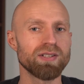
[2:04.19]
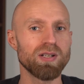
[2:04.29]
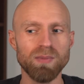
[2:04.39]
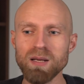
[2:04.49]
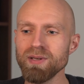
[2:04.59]

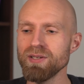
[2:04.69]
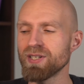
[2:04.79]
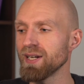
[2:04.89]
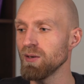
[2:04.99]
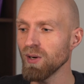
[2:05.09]
So maybe you
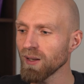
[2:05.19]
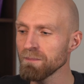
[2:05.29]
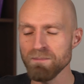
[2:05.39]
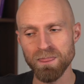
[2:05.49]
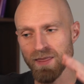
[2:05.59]
say, well,
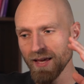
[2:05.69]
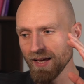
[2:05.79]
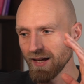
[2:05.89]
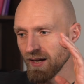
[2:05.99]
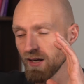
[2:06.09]

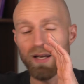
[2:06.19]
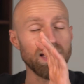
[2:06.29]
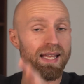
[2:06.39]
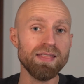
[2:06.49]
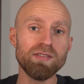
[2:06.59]

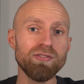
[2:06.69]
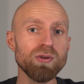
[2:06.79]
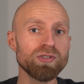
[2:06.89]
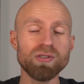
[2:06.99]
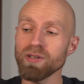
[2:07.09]
in the
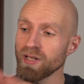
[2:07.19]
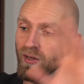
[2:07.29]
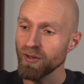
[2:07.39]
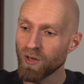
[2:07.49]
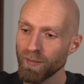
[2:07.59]
future,
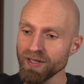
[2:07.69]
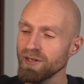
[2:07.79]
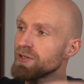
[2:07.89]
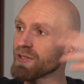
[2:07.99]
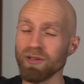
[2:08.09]
the coming
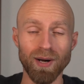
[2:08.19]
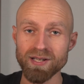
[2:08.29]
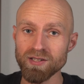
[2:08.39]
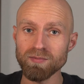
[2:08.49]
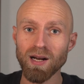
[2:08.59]
years, the
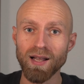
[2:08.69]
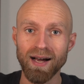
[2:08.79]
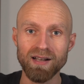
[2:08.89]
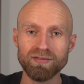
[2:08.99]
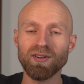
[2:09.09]
rest of my
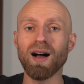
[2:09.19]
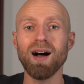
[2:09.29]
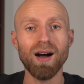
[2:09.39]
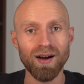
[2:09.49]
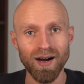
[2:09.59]
life,
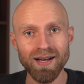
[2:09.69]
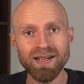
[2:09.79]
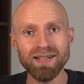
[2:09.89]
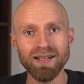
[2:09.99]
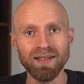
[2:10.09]

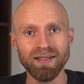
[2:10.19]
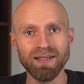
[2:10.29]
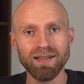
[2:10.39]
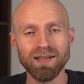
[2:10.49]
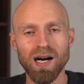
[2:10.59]

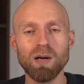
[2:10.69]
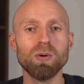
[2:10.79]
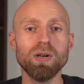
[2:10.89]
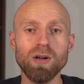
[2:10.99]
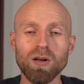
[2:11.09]
ideally, I
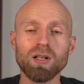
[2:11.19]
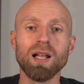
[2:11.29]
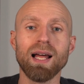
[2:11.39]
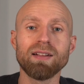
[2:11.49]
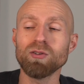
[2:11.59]
would not
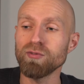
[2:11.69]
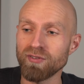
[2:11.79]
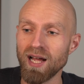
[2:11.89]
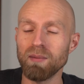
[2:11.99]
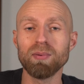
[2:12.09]
like to
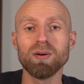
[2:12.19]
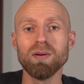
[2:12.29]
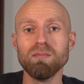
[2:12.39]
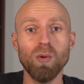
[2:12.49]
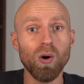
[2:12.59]
fap
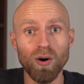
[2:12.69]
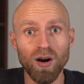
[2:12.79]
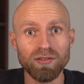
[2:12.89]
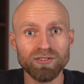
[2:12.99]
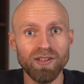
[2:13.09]
more
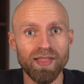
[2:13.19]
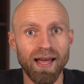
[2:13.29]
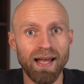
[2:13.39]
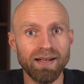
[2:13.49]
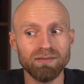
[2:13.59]
often
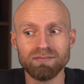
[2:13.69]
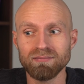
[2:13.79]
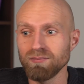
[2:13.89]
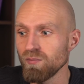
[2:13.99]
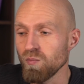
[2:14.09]
than
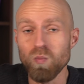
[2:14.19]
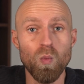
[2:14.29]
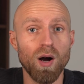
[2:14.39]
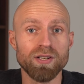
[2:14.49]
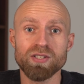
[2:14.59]

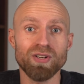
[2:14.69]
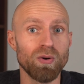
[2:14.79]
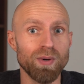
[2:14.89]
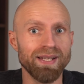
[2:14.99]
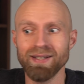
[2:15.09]
once a
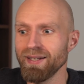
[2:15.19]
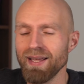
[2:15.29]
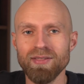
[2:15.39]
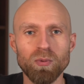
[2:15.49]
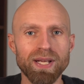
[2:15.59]
week
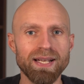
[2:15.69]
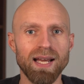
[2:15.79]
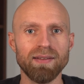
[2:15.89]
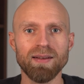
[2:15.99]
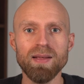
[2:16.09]
in the weekend.